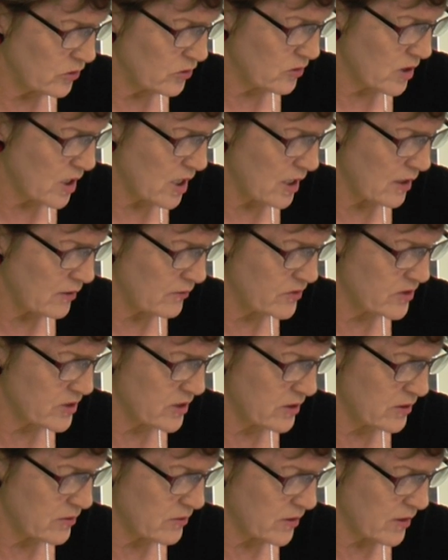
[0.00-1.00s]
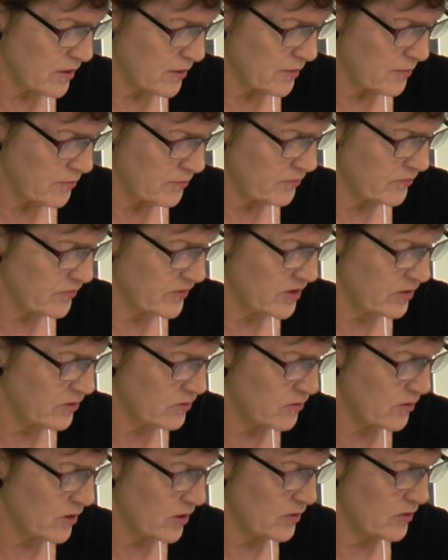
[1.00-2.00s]
graves.
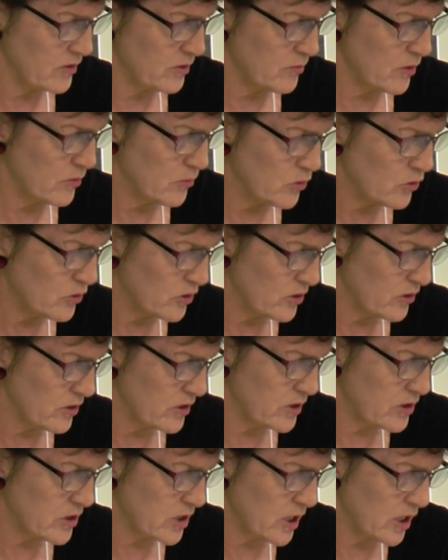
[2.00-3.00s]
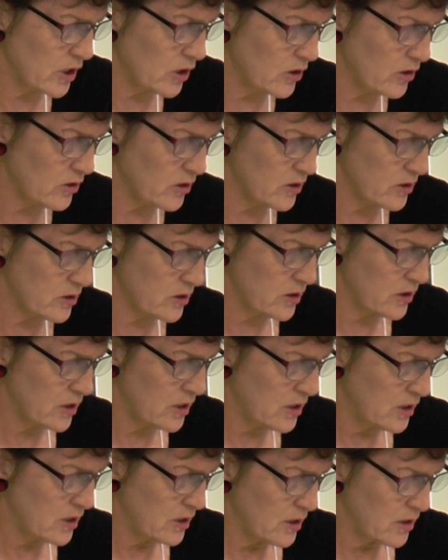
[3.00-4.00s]
They're on the memorial at Tyncott
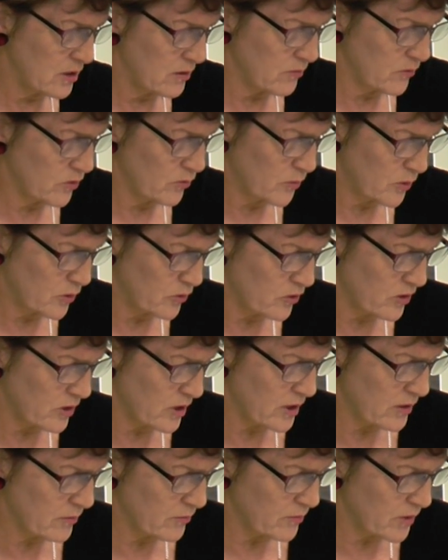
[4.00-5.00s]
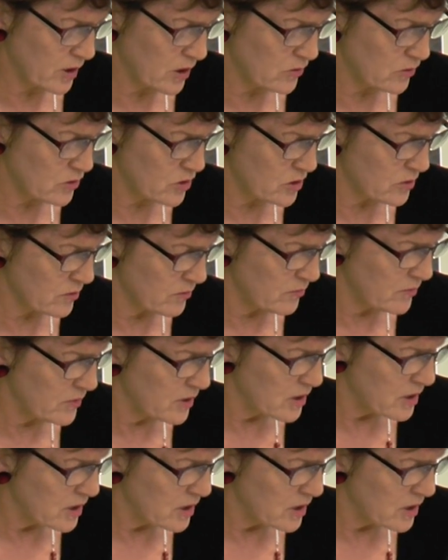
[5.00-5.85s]
Memorial in Belgium.